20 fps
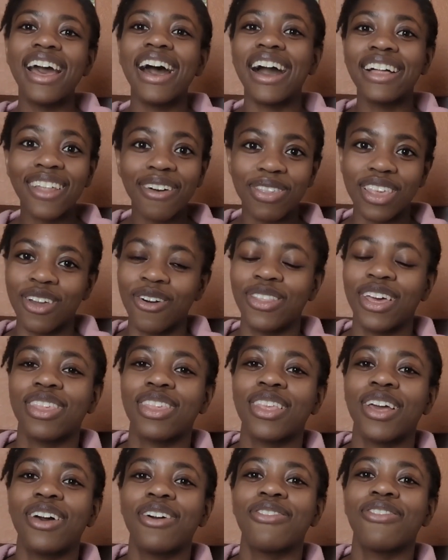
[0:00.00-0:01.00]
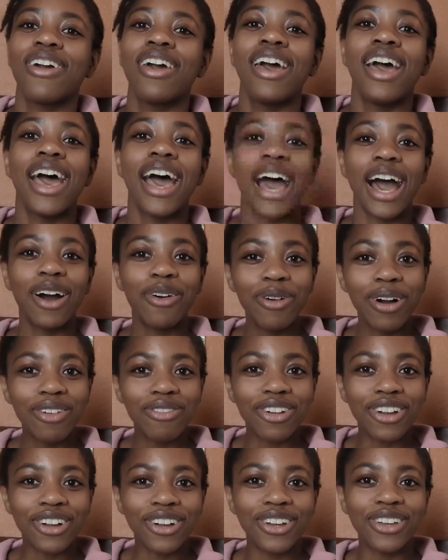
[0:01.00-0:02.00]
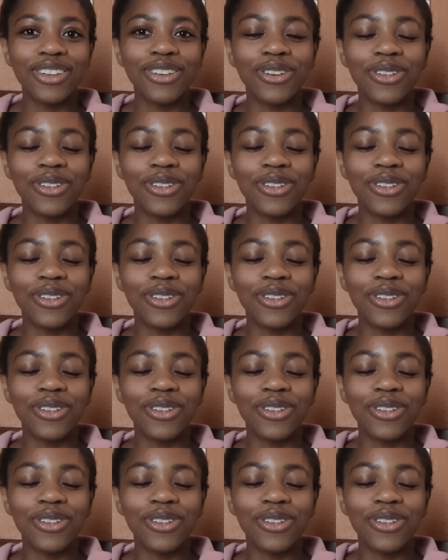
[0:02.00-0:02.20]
I love seeing all that stuff. However,